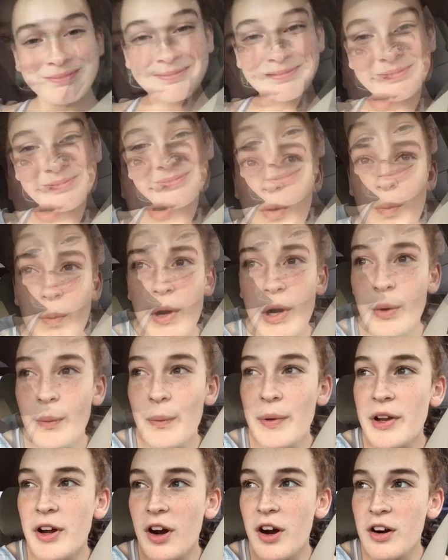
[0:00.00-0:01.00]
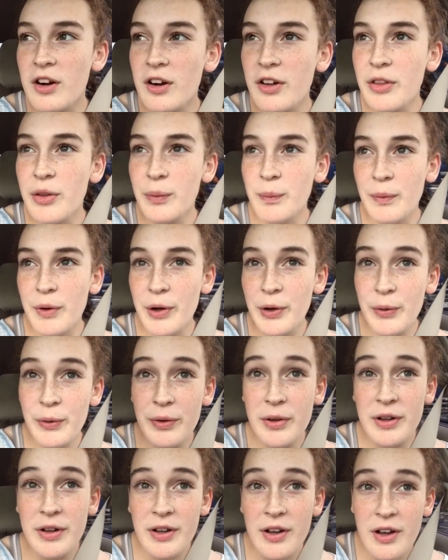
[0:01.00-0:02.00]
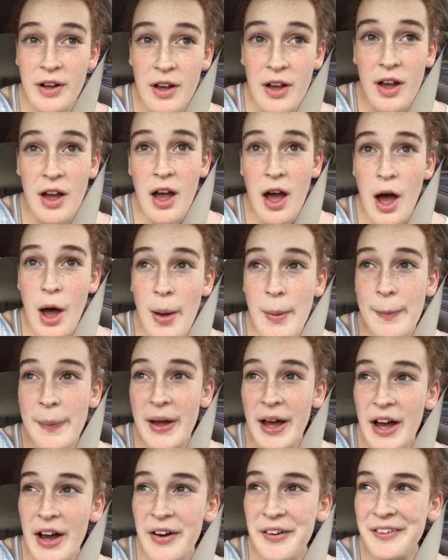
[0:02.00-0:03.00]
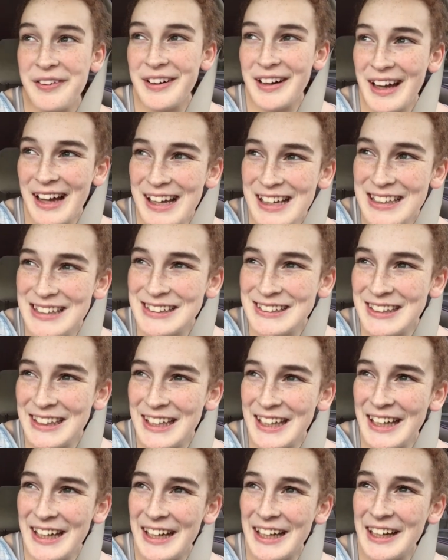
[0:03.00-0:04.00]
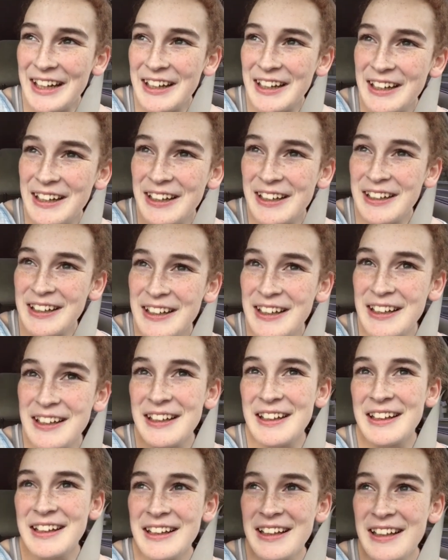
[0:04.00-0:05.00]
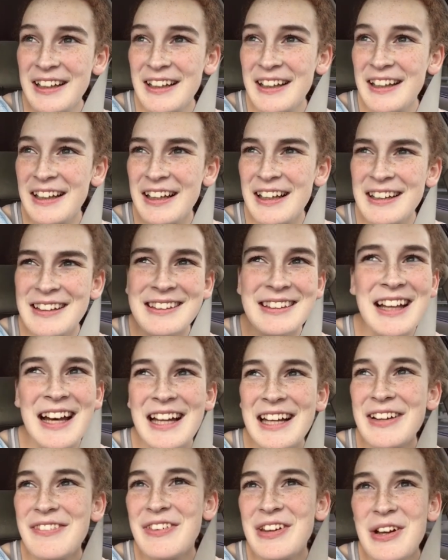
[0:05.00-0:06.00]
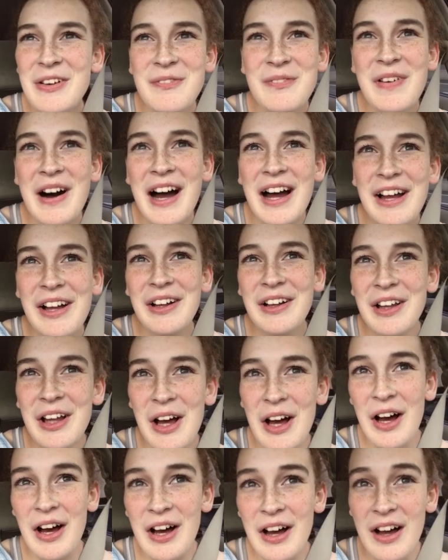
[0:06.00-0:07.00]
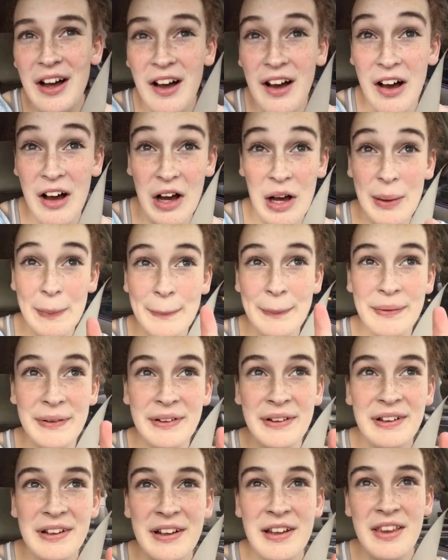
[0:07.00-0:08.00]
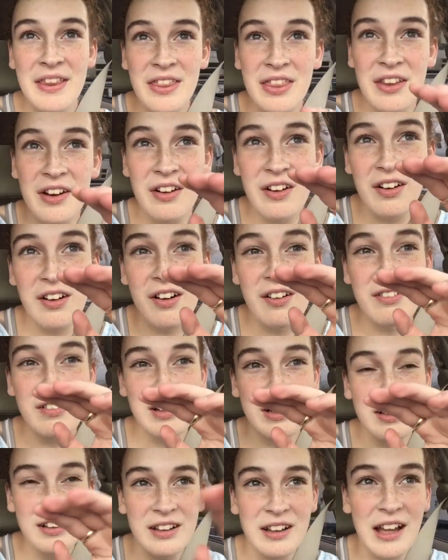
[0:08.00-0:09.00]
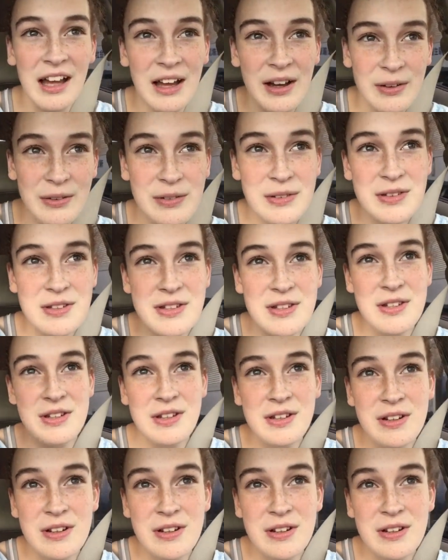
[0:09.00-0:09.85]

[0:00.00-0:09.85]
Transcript: So where we are on the road, about, I'd say, not even a mile up, there are already clouds.